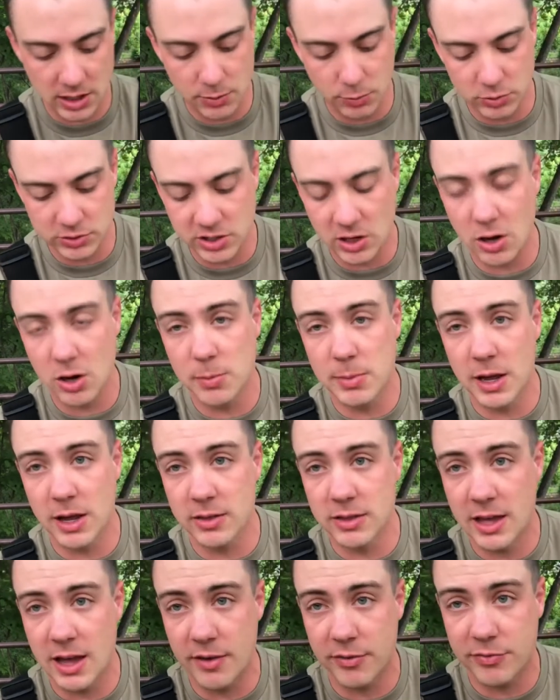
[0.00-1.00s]
And we'll talk about
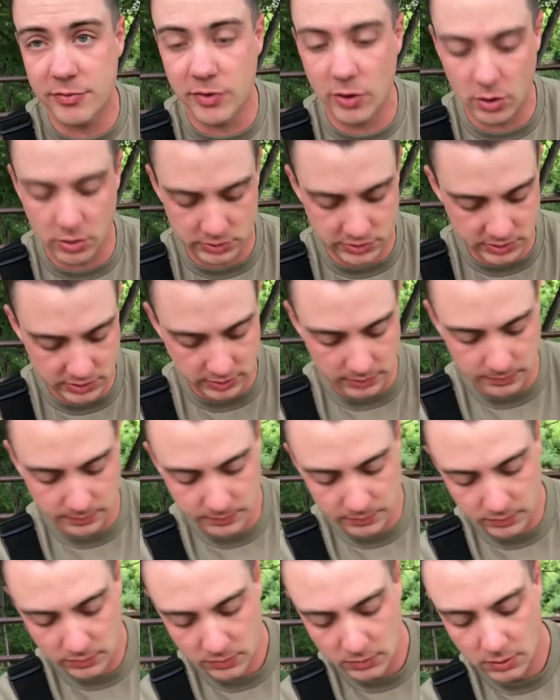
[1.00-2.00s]
that first.
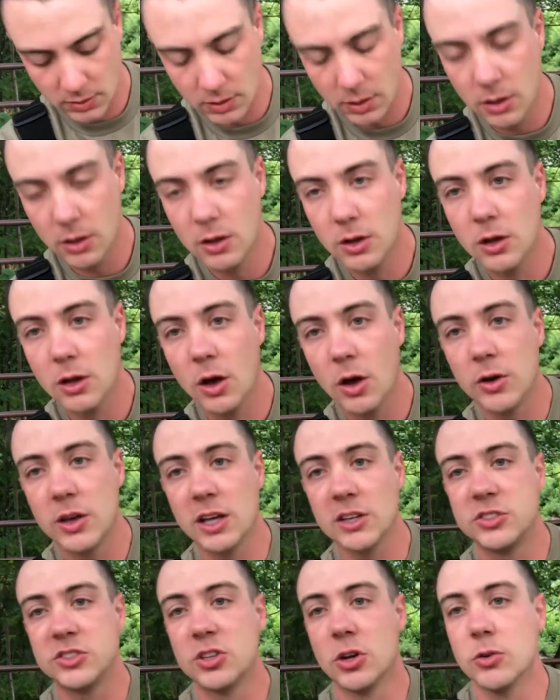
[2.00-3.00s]

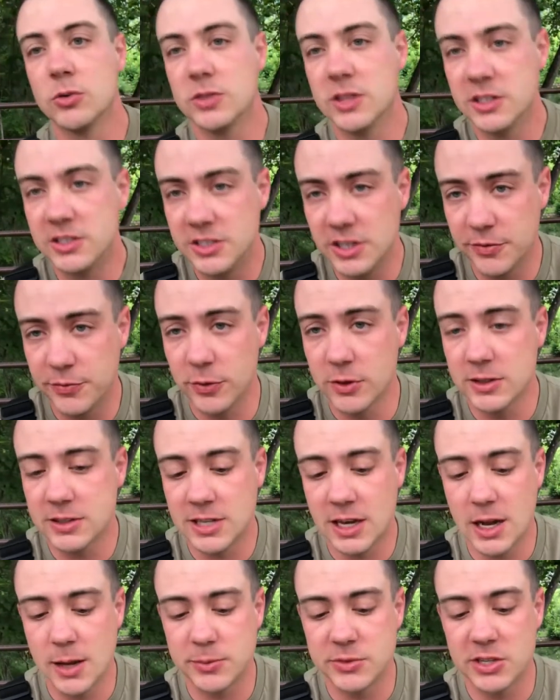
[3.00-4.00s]
Okay, so the different
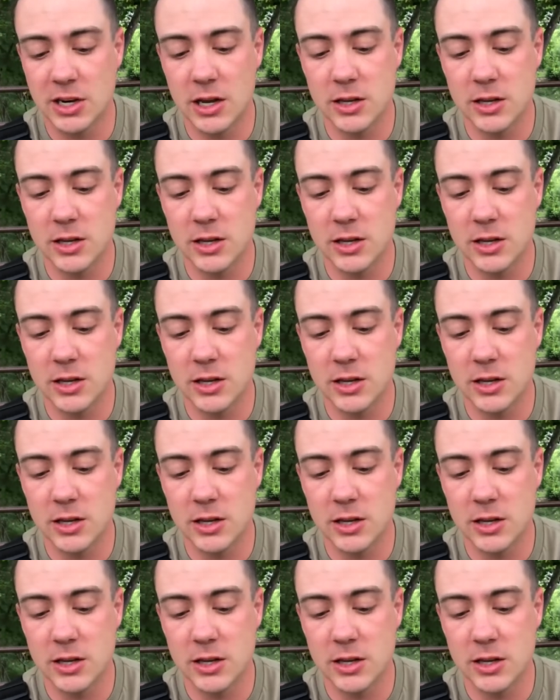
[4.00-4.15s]
types that I